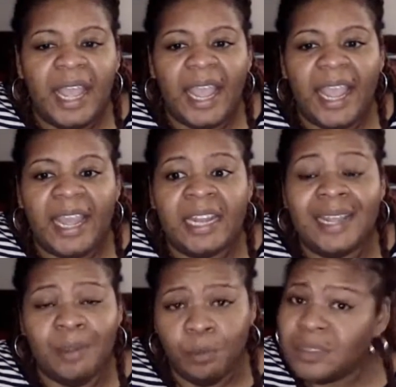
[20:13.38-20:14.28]

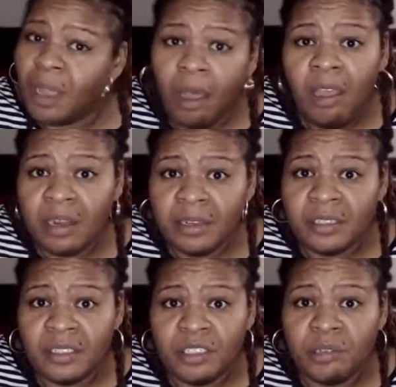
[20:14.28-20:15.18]
And it was
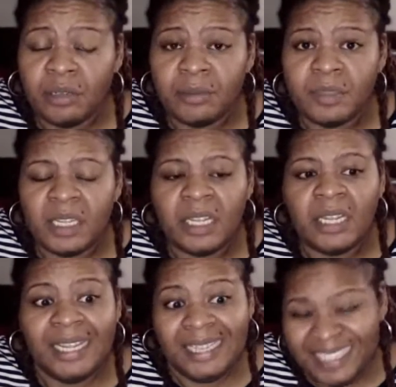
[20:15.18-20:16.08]
hard. You know what I'm
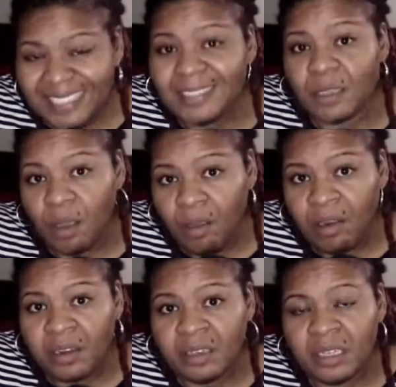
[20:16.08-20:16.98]
saying? It is
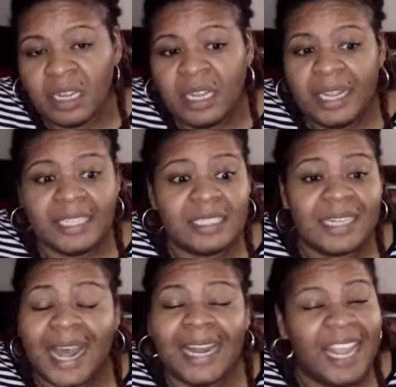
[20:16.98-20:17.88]
hard. It's
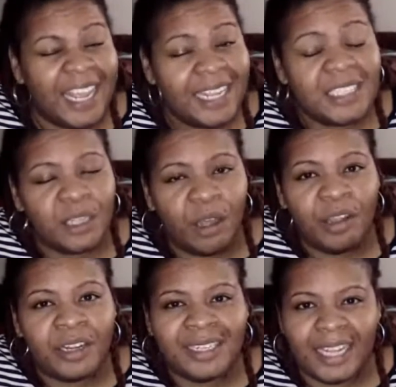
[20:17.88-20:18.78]
not as
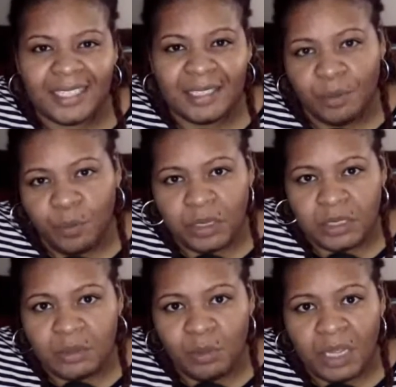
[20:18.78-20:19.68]
hard as it
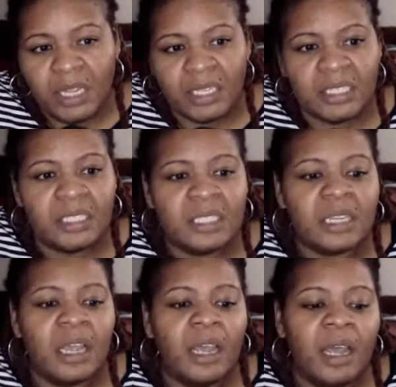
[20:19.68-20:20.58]
once
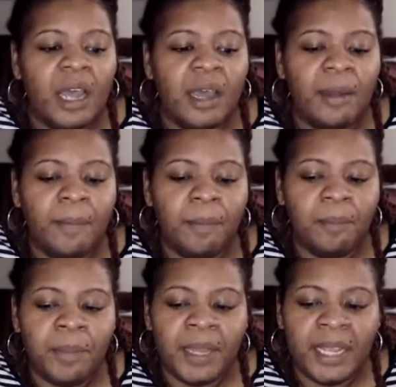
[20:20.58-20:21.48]
was,
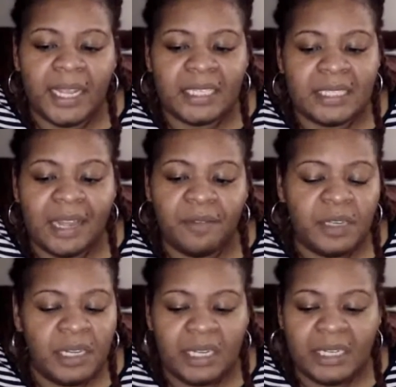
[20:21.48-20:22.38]
but it's
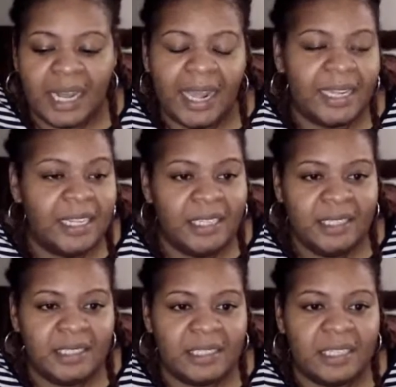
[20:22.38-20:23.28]
definitely not
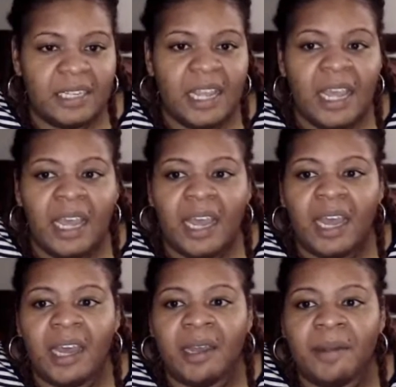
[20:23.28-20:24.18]
easy.
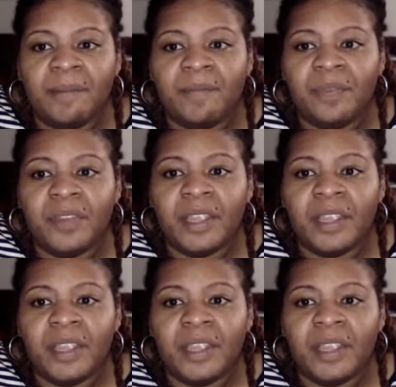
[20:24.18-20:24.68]
Um,